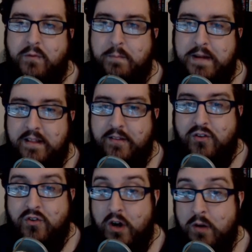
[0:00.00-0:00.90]
that the
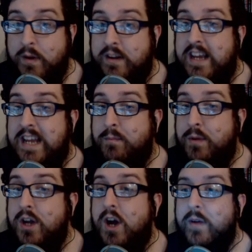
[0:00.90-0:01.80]
story would keep
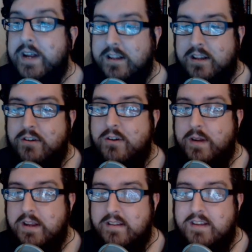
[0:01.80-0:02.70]
going through
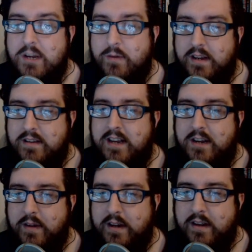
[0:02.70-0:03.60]
and
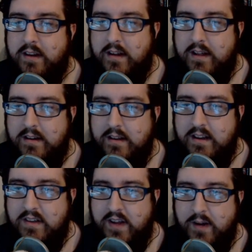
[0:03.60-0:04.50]
continuing and
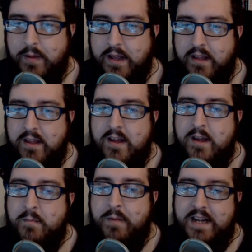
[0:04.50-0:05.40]
developing.
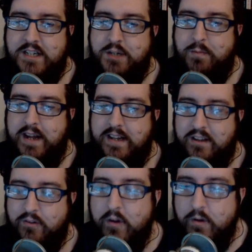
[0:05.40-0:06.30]
But as you played
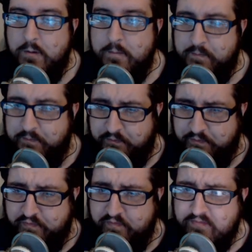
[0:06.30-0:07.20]
through,
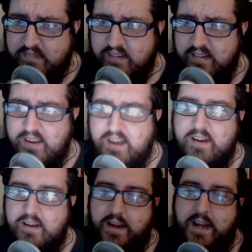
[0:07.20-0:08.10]

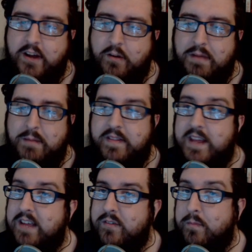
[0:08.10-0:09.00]
maybe
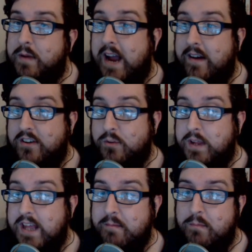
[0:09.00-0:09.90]
the evil characters would
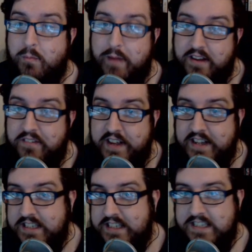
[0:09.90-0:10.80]
get more
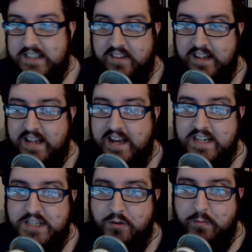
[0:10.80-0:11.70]
benefits and stuff like that
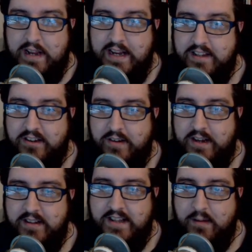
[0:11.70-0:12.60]
as you were playing through it. I
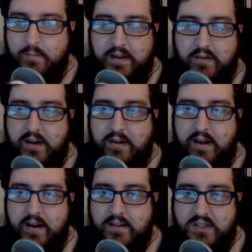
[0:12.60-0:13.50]
think that would be quite a
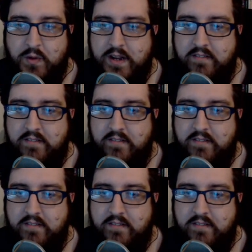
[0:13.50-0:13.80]
nice way